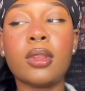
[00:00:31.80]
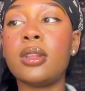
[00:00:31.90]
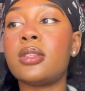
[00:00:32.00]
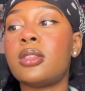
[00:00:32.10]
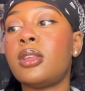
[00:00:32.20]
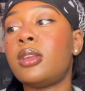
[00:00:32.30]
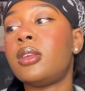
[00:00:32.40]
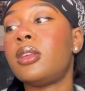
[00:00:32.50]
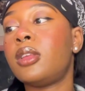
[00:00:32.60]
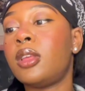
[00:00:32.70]
Let's see.
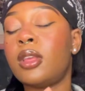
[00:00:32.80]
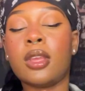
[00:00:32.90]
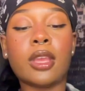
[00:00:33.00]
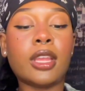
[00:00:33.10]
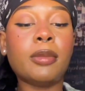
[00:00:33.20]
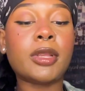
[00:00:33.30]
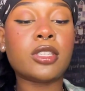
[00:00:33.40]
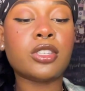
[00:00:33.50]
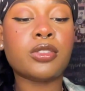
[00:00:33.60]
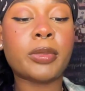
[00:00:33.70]
Any
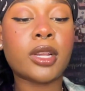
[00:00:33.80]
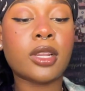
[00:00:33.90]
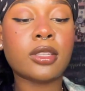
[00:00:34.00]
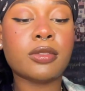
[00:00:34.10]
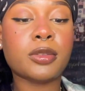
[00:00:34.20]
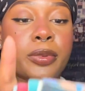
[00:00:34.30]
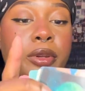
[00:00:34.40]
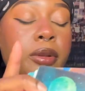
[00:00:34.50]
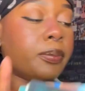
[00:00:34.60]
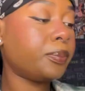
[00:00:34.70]
messages for my collective spirit?